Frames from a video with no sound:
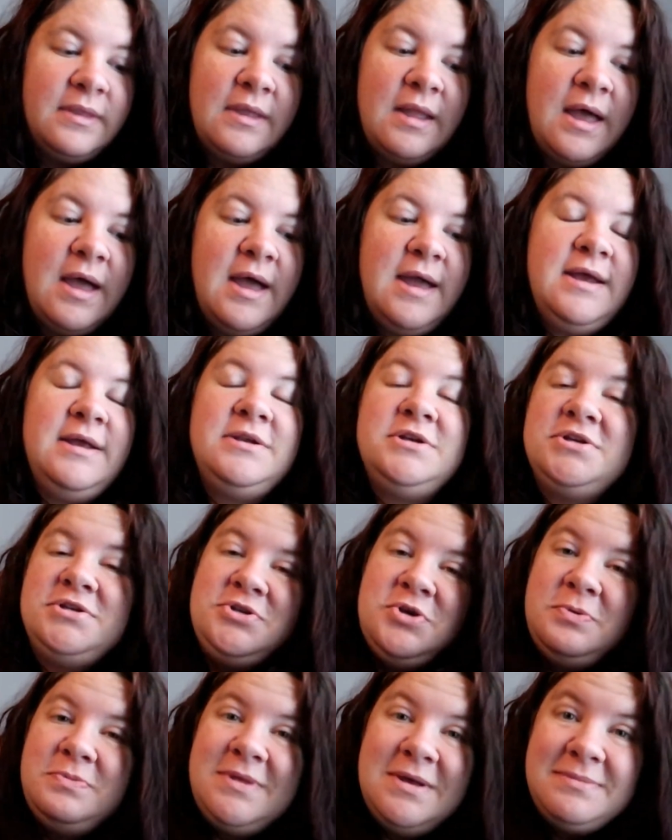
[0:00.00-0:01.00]
I just
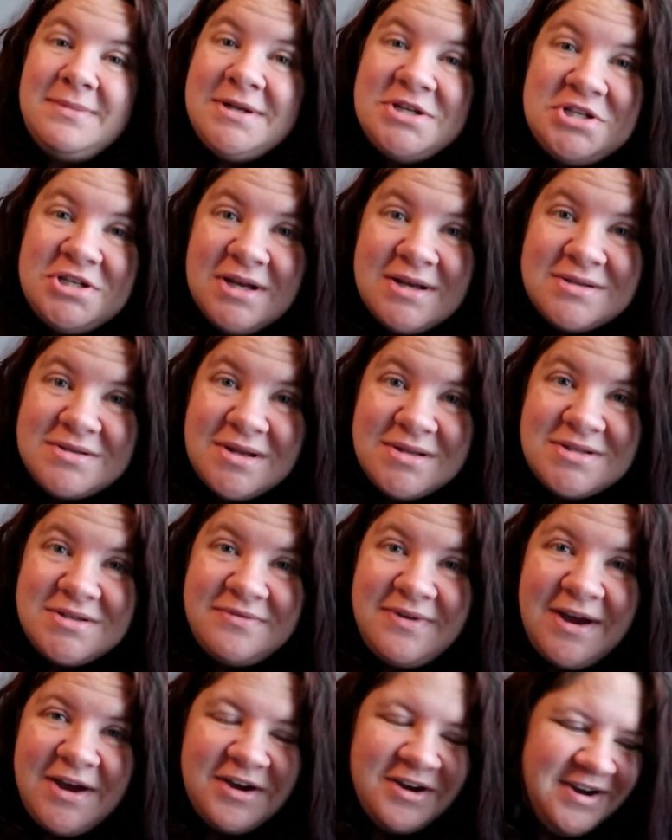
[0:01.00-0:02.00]
hope that means she has lots
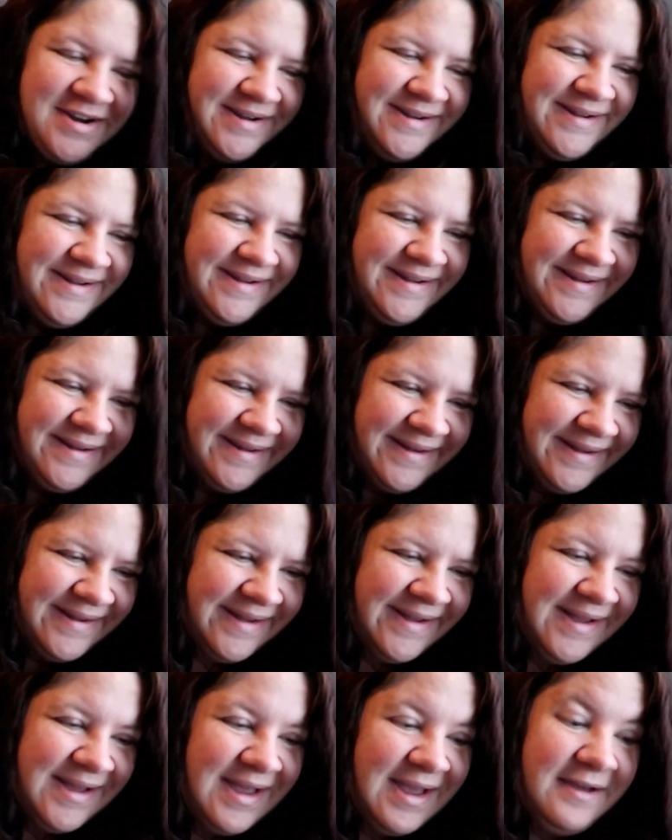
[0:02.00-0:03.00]
of hair.
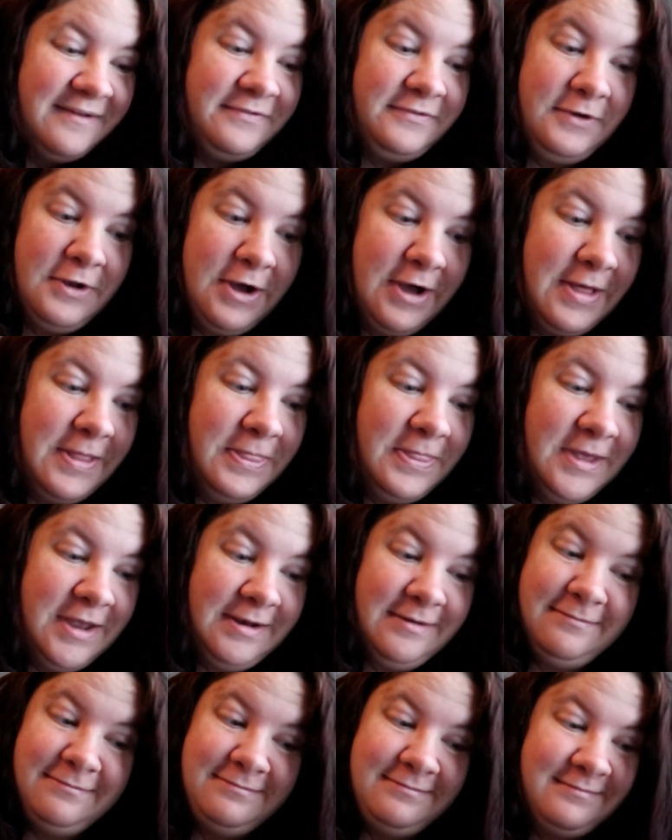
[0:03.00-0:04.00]
If not,
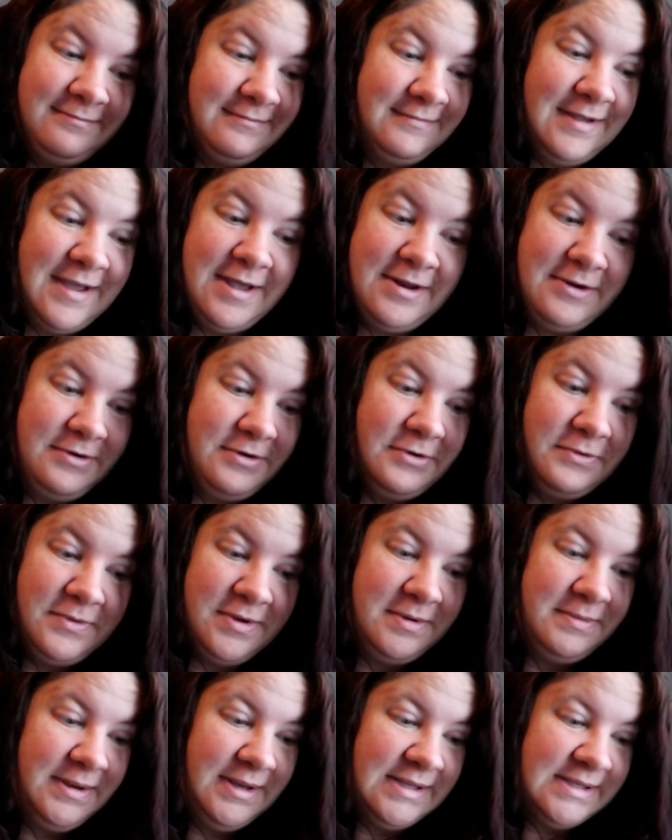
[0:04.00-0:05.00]
then I don't know
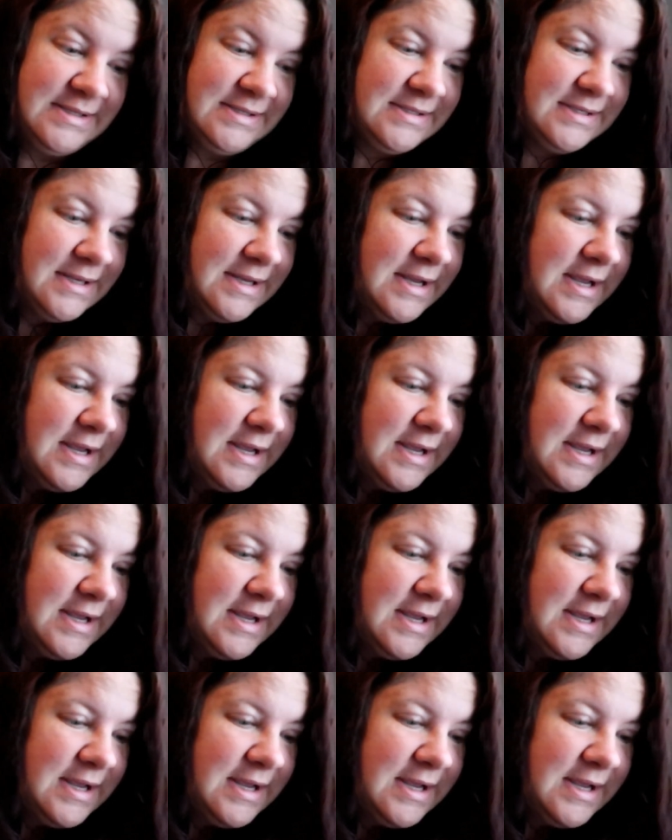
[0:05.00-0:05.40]
what it means.